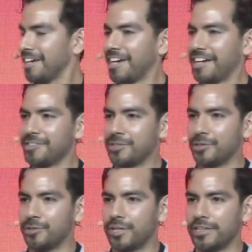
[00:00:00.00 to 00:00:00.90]
And two,
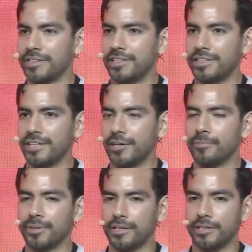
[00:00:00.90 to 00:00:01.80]
I think our
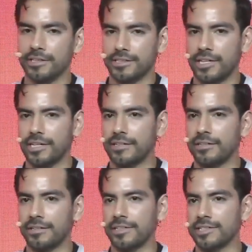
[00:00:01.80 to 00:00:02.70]
products and
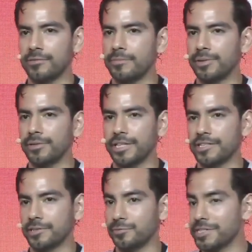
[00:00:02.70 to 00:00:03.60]
the things that we build
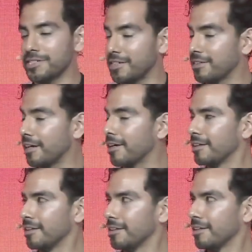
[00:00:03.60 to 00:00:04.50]
actually resonate a lot
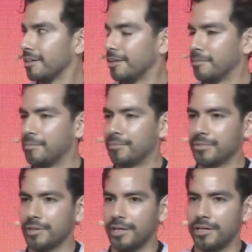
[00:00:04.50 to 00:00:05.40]

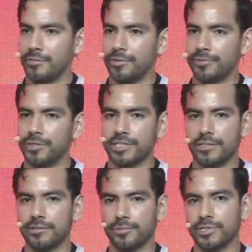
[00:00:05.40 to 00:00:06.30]
with folks.
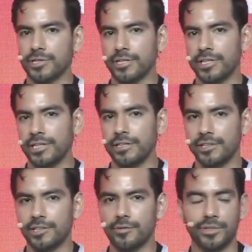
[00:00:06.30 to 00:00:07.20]
And we're starting,
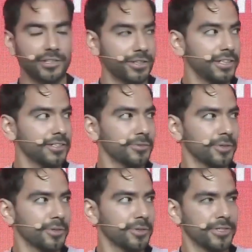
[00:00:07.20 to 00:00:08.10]
with Korea as the
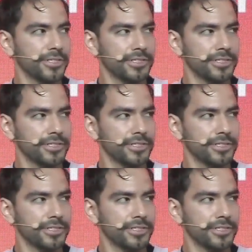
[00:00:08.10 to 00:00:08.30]
first